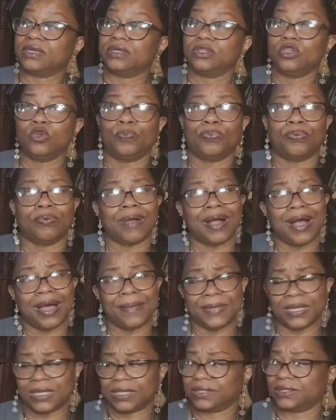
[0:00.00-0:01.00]
You
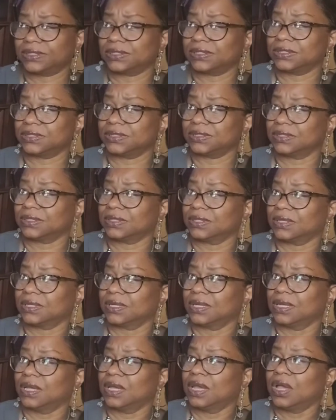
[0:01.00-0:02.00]
promised.
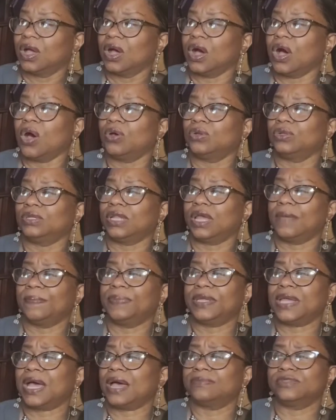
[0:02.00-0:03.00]
Oh,
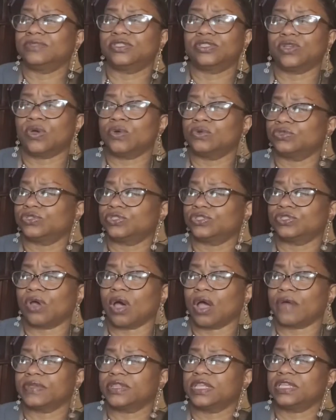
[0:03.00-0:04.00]
Lumpy, I'm so
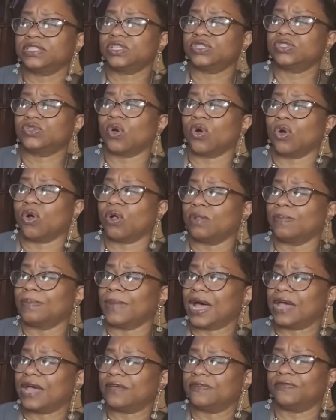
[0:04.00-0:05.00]
sorry. This is all
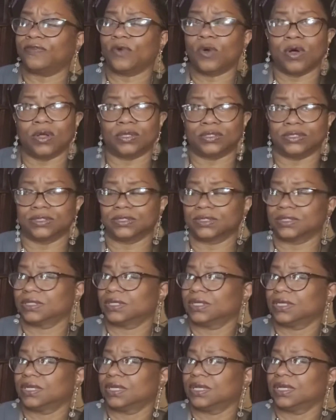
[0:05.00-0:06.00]
my fault.
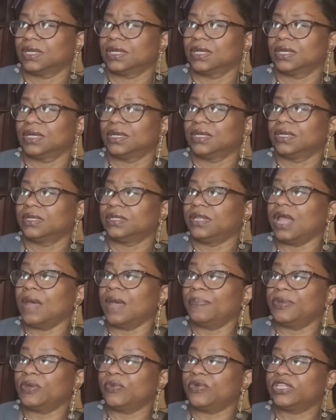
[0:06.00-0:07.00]

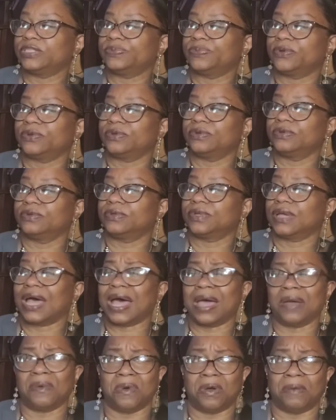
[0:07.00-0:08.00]
Lumpy whispered,
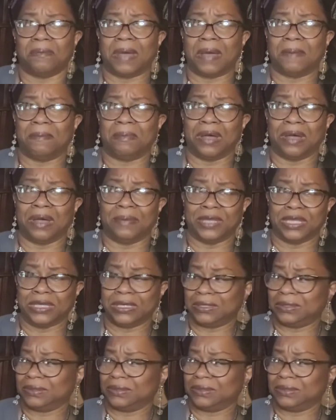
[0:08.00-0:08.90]
I want my mummy.